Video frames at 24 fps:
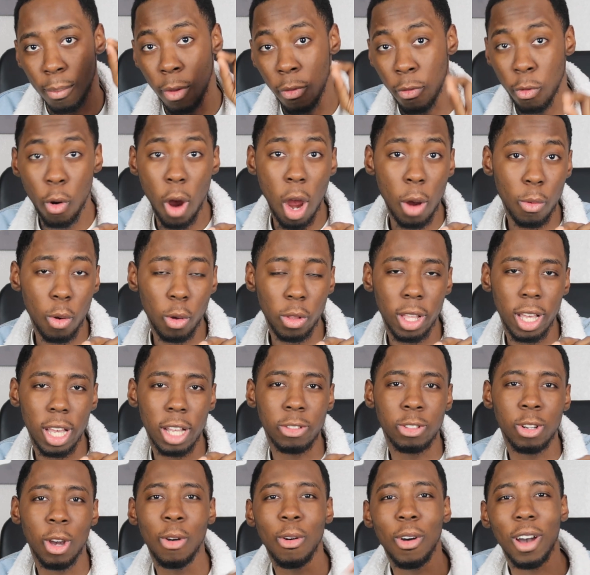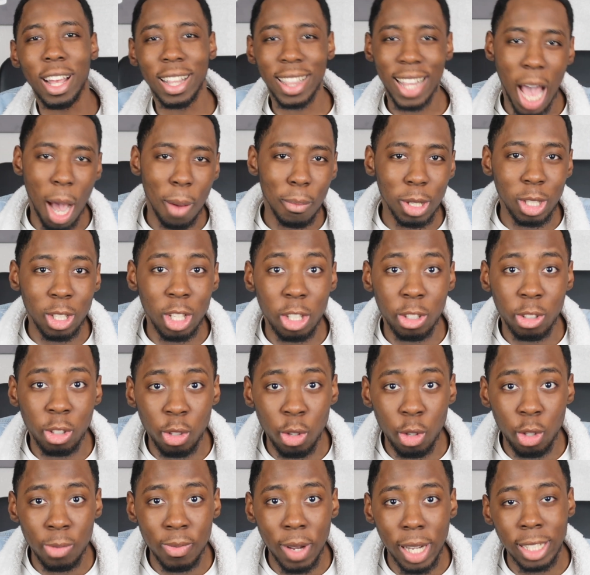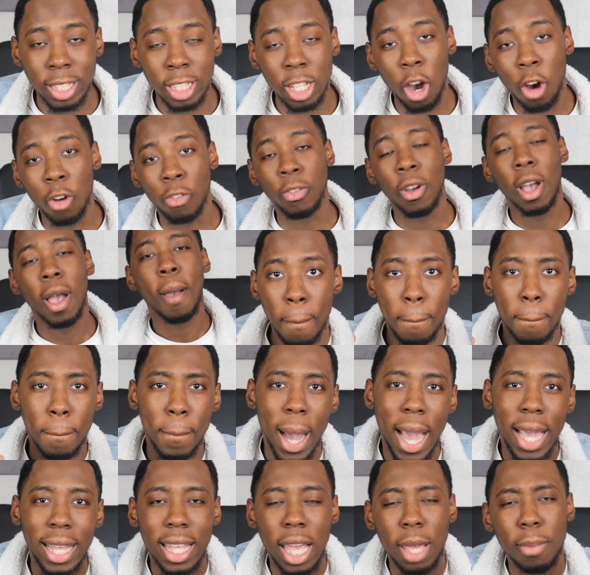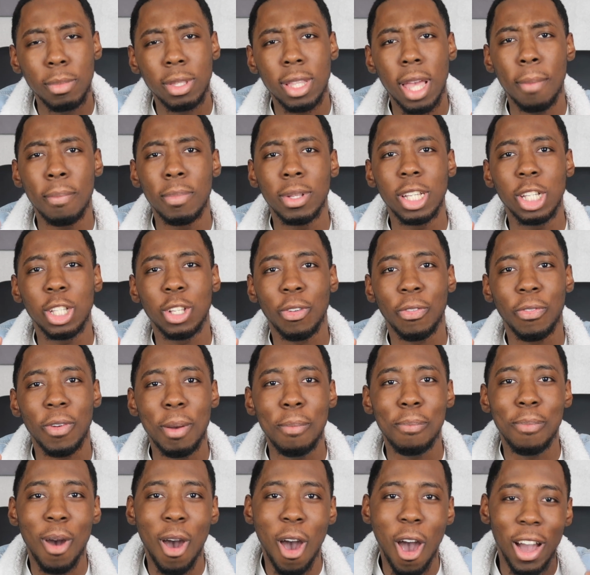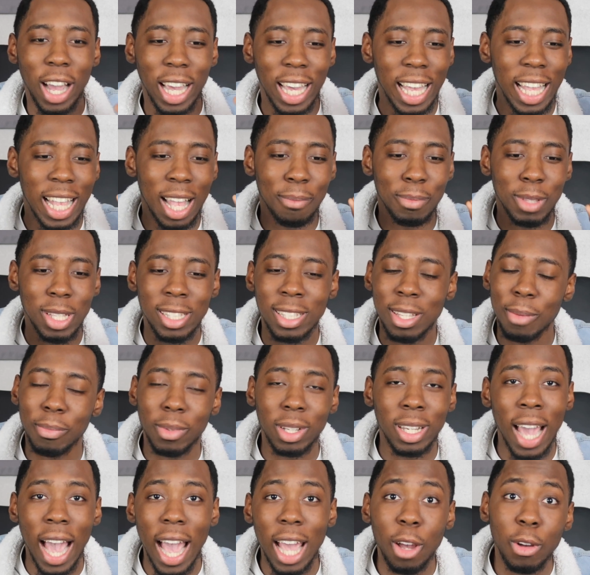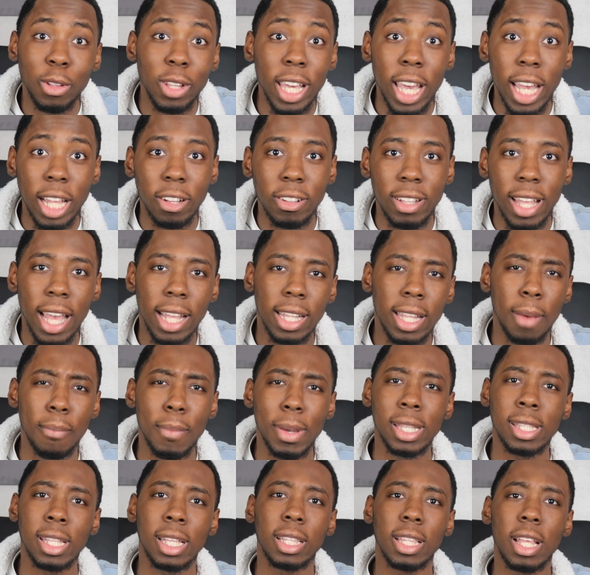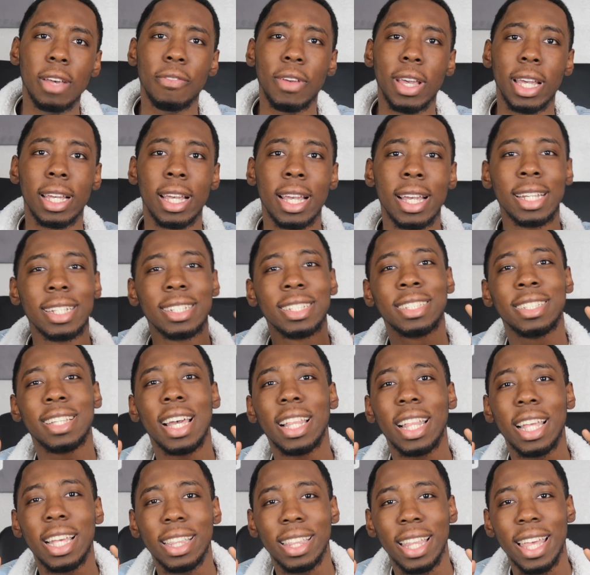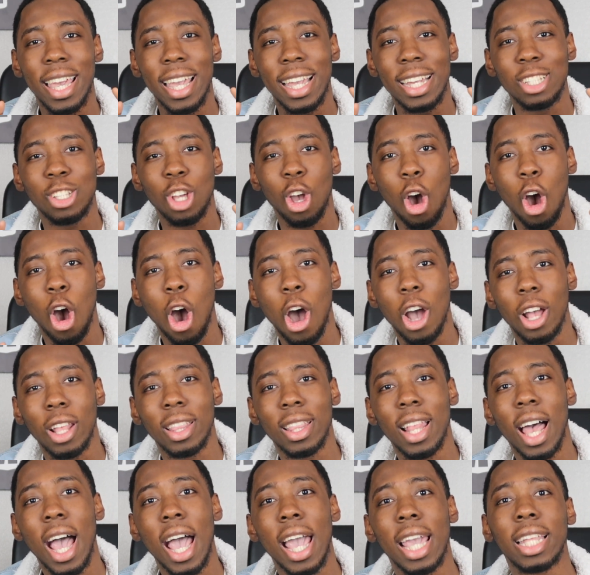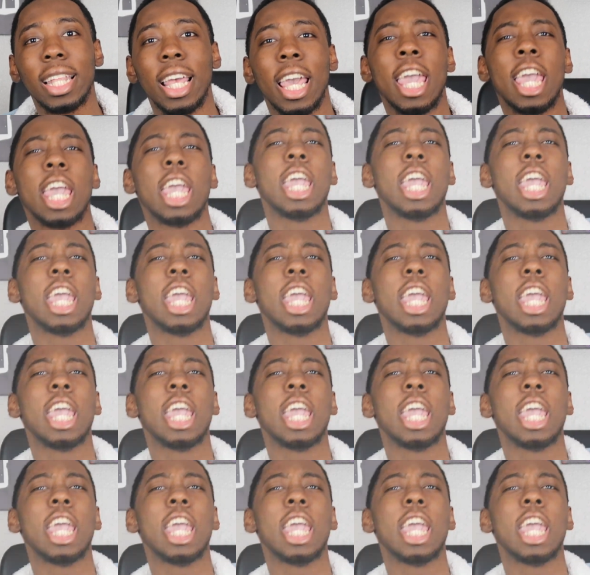Before I roll the intro, allow me to introduce myself. My name is Ebenezer Frimpong, and I'm just some guy on the internet that makes a living selling things online.